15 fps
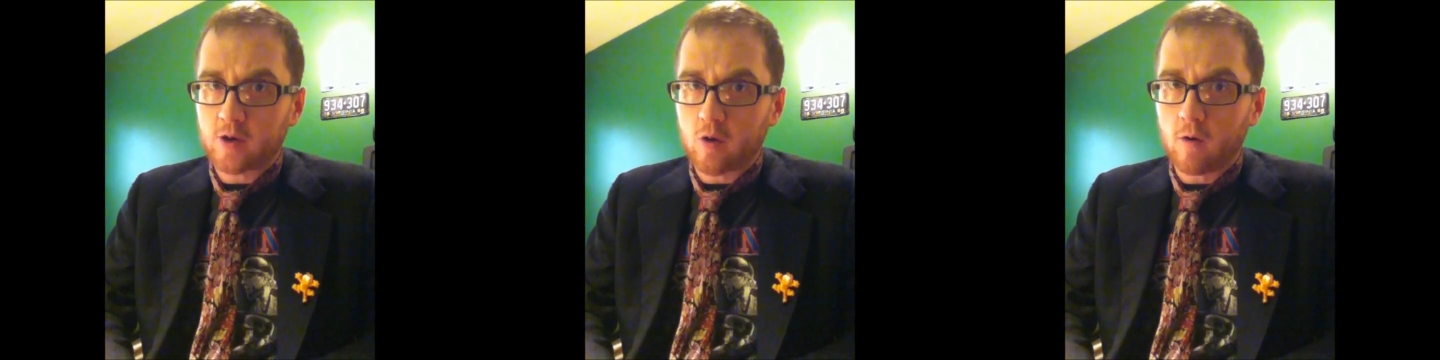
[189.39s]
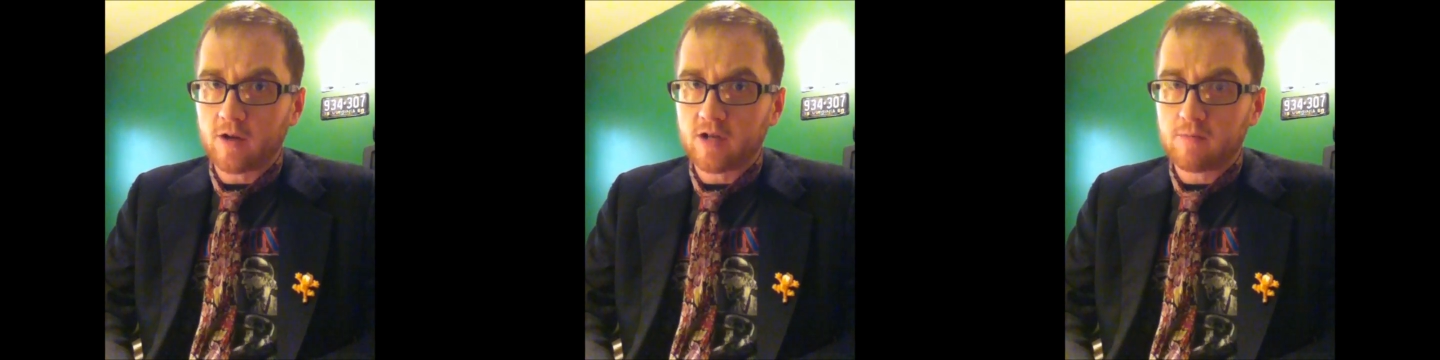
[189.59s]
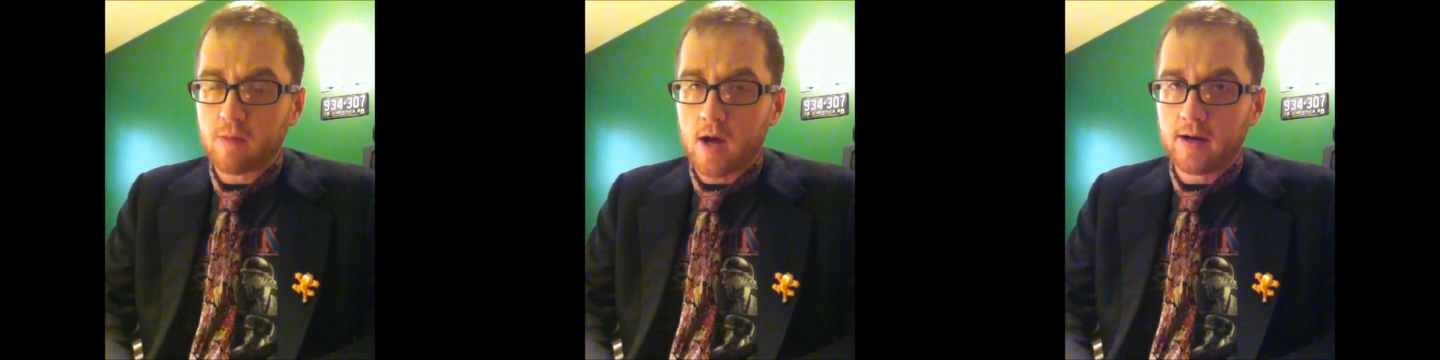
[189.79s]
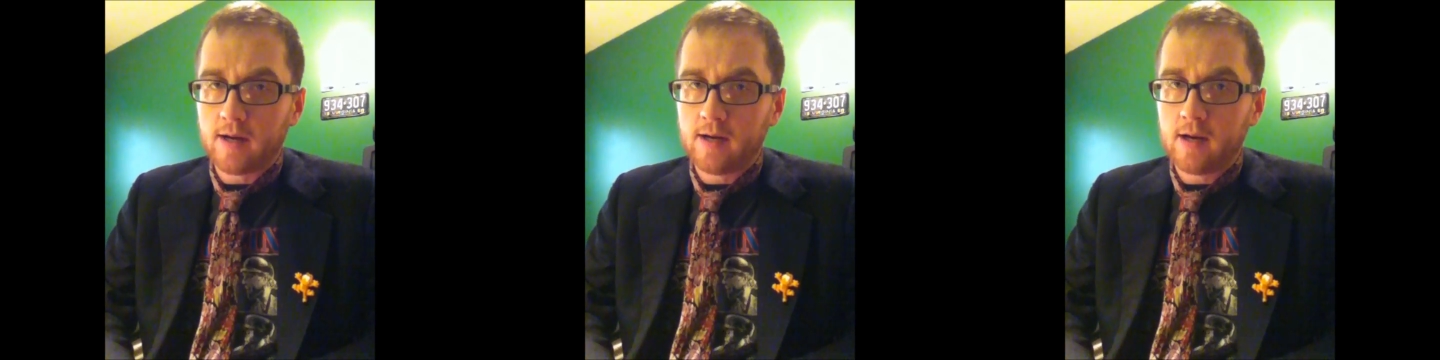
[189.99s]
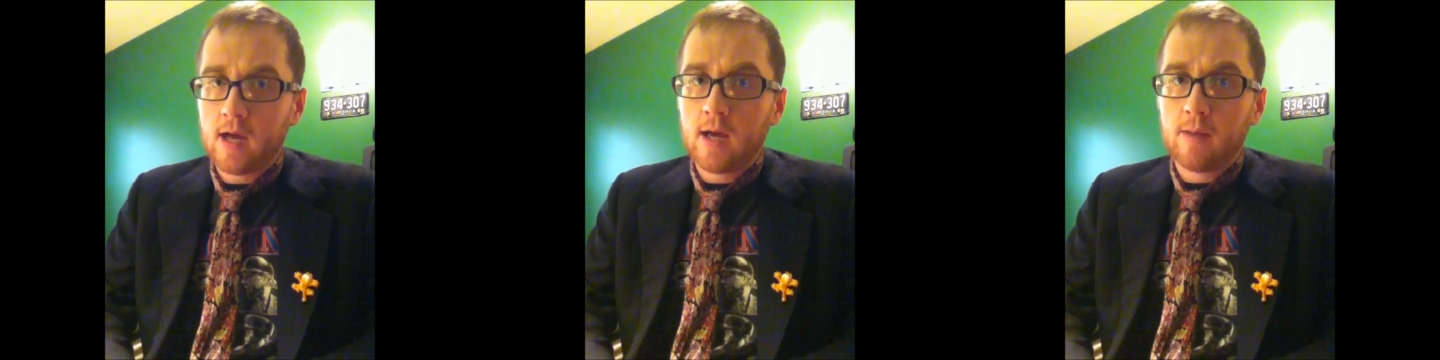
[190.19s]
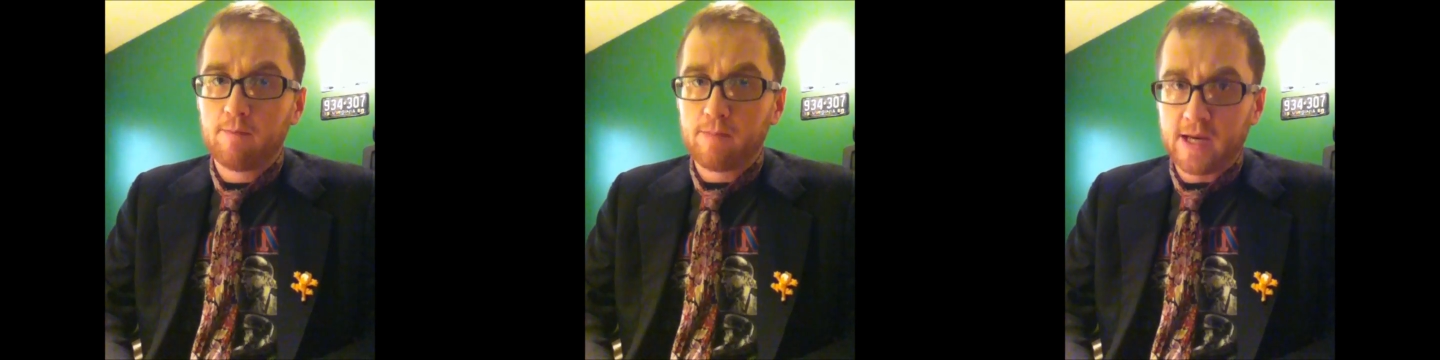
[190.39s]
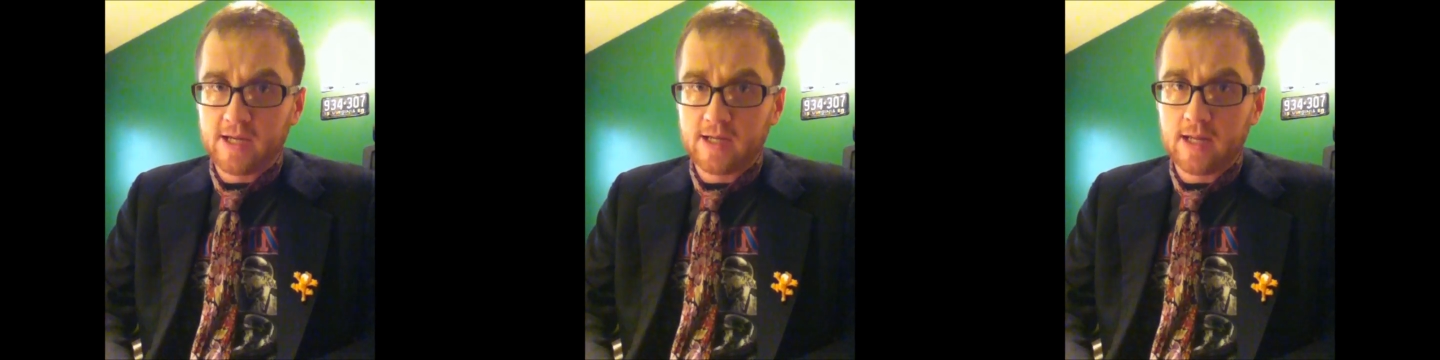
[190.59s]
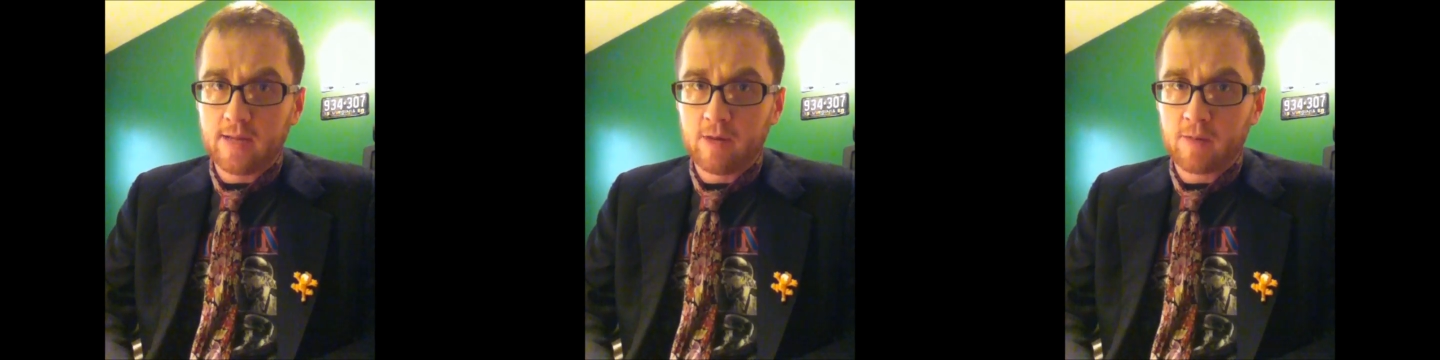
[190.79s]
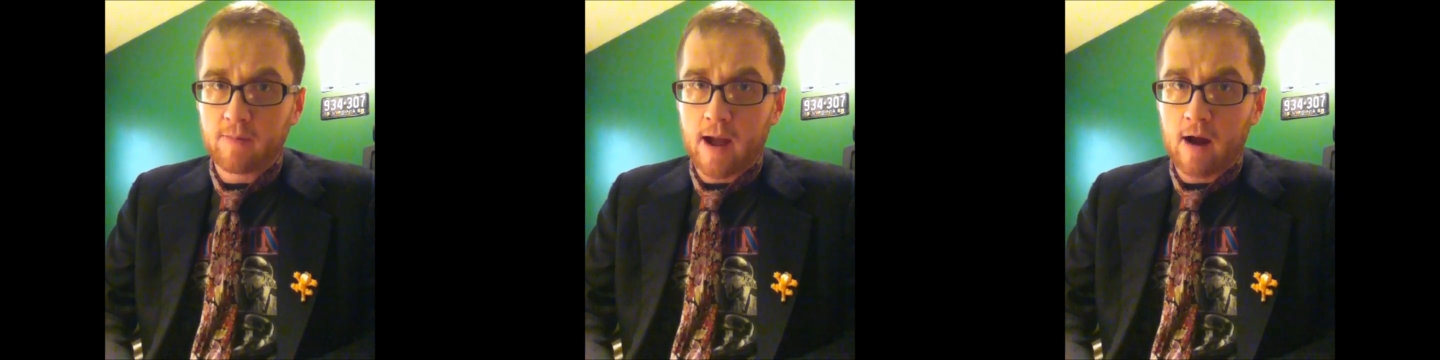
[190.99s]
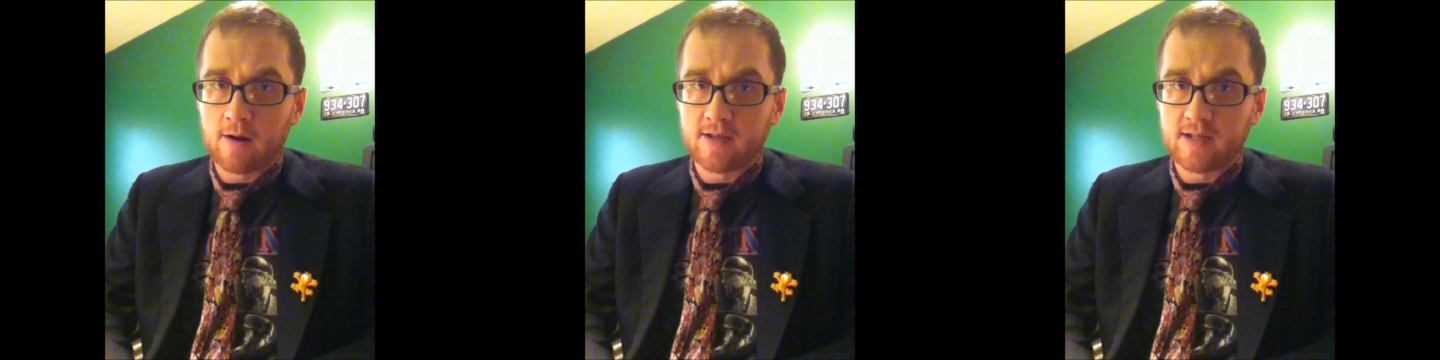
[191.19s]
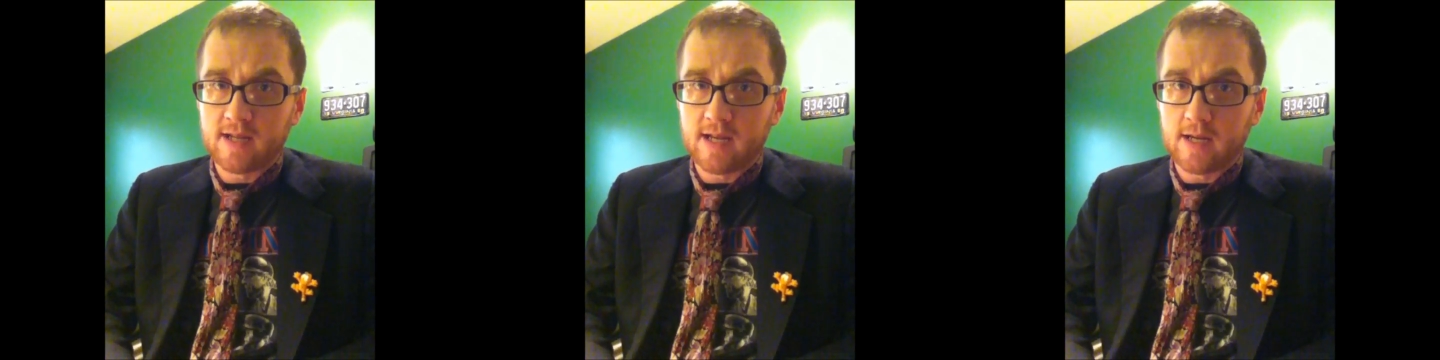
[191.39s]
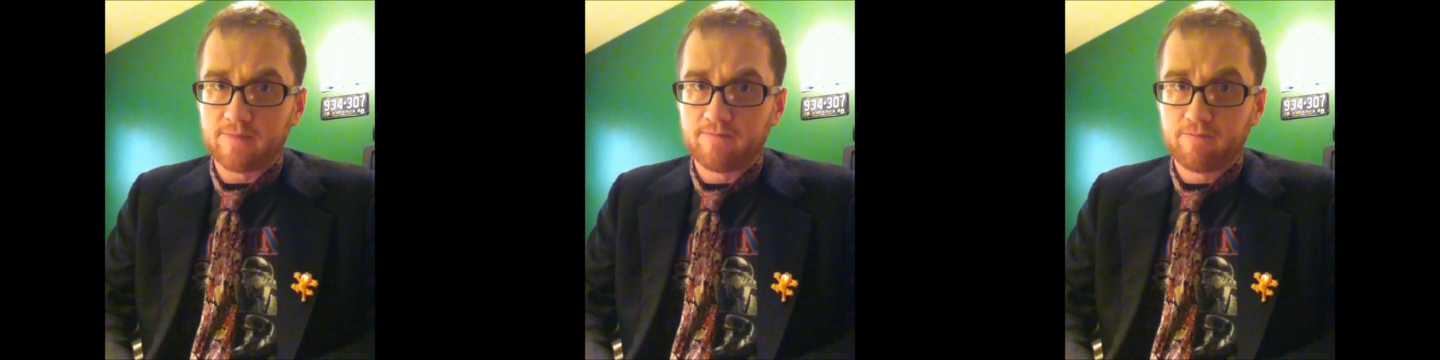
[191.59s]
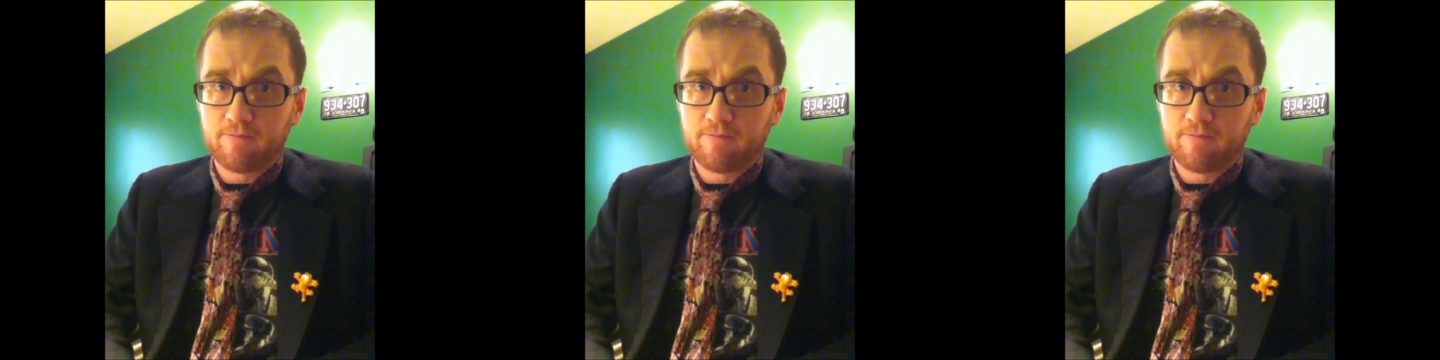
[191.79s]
correspondent, Beasley McBarenstein.